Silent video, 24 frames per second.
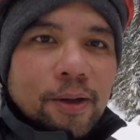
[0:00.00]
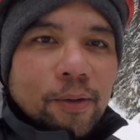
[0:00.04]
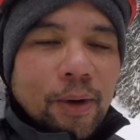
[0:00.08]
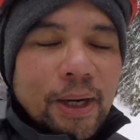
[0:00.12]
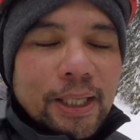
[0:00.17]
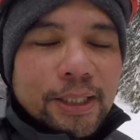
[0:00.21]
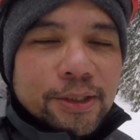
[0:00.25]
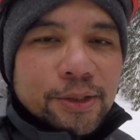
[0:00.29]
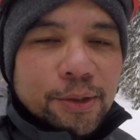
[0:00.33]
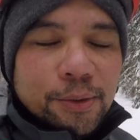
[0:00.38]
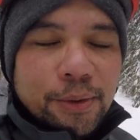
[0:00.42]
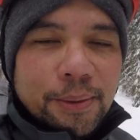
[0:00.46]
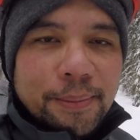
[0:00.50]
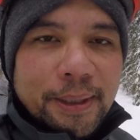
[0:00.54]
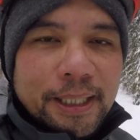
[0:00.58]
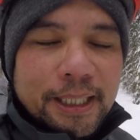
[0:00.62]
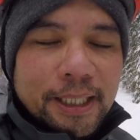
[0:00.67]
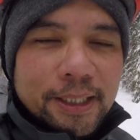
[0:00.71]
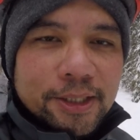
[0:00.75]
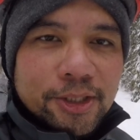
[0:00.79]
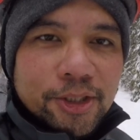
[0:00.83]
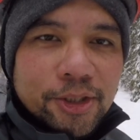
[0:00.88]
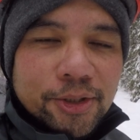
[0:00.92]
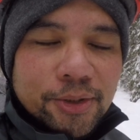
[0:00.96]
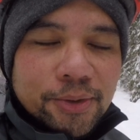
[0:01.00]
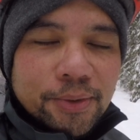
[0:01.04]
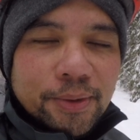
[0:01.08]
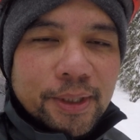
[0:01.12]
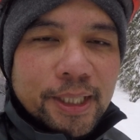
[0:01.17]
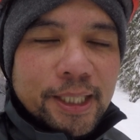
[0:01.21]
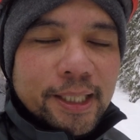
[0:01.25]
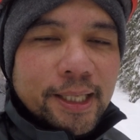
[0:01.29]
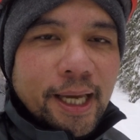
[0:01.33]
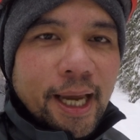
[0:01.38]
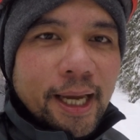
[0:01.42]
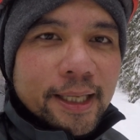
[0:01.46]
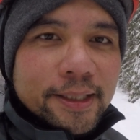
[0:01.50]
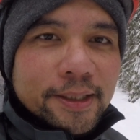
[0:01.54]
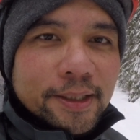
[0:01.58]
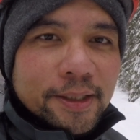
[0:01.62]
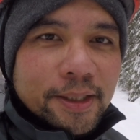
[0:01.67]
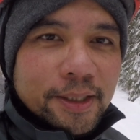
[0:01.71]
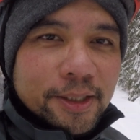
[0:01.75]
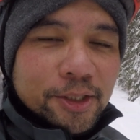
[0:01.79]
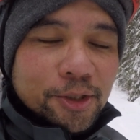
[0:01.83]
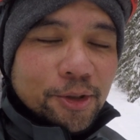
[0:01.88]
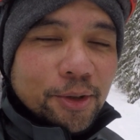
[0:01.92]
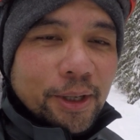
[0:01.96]
Right, so we made it to the end of
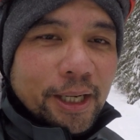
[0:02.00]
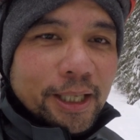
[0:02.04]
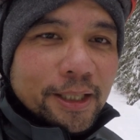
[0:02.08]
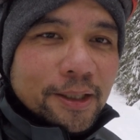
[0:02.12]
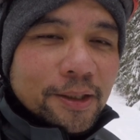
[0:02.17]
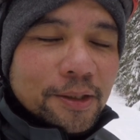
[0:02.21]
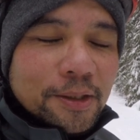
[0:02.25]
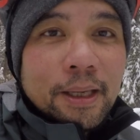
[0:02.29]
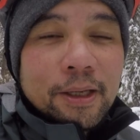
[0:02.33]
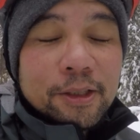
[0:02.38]
the trail.